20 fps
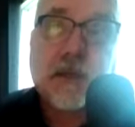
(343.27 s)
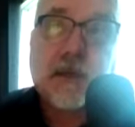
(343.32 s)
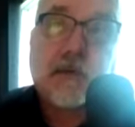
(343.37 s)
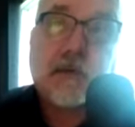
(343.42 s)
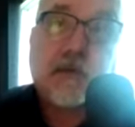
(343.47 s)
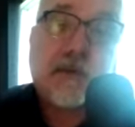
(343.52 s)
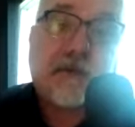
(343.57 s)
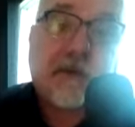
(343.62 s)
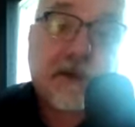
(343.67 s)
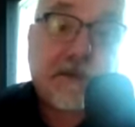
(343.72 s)

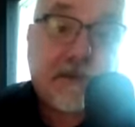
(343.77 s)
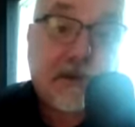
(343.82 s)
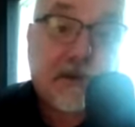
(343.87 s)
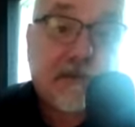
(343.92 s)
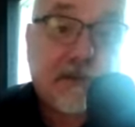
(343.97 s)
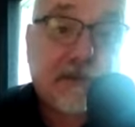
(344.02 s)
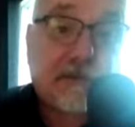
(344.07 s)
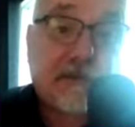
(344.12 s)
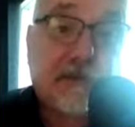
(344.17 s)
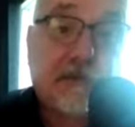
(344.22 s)
So if I'm
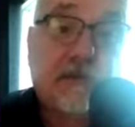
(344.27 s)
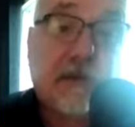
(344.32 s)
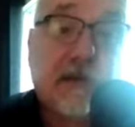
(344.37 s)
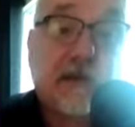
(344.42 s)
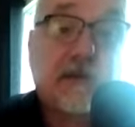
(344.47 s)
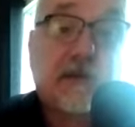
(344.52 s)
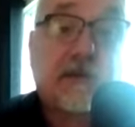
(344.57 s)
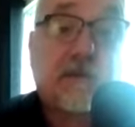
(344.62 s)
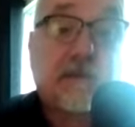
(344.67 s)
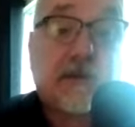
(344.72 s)
always
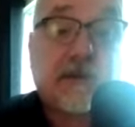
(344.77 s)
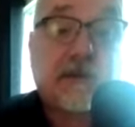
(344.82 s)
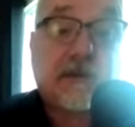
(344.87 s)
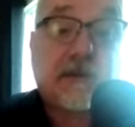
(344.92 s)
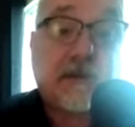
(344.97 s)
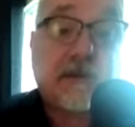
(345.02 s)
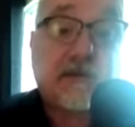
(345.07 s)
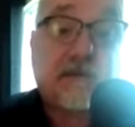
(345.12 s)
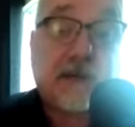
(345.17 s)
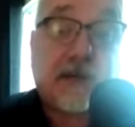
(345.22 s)
surrounding
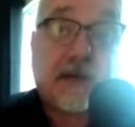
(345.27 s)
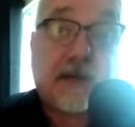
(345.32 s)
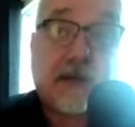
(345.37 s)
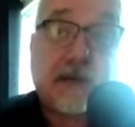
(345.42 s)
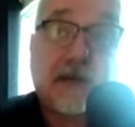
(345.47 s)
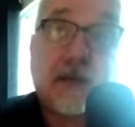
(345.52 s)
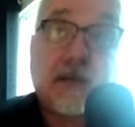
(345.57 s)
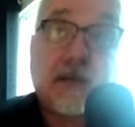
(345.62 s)
myself by